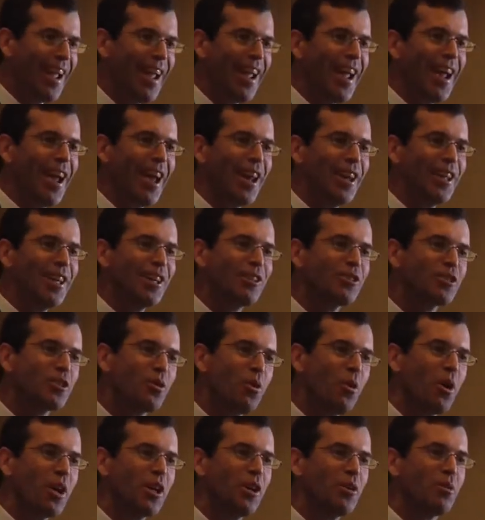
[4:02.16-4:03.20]
And it's
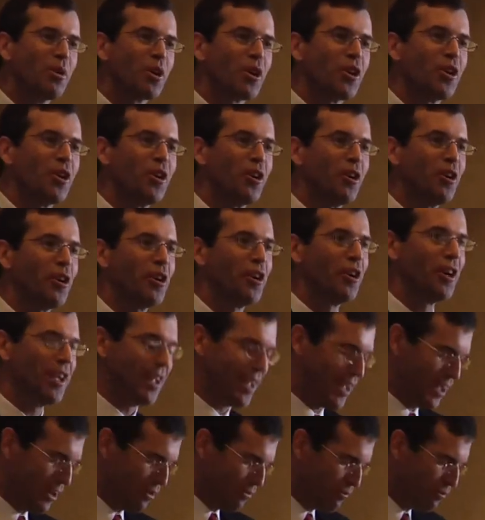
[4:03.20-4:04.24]
going to occur
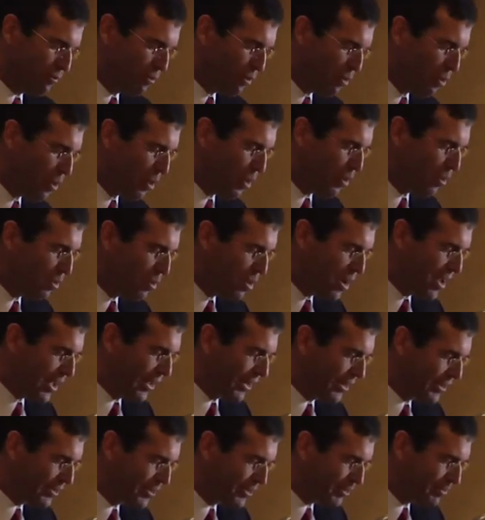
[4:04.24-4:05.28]
in 4
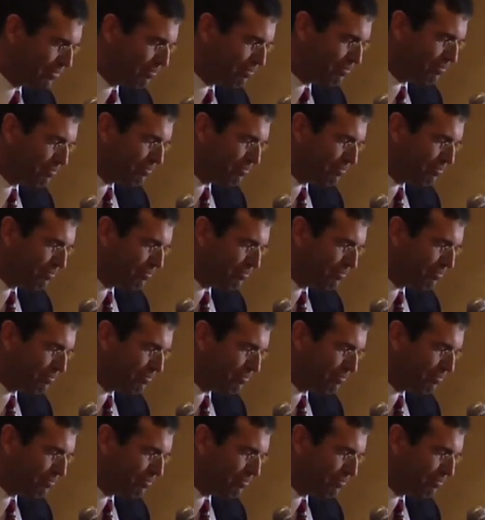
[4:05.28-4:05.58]
weeks.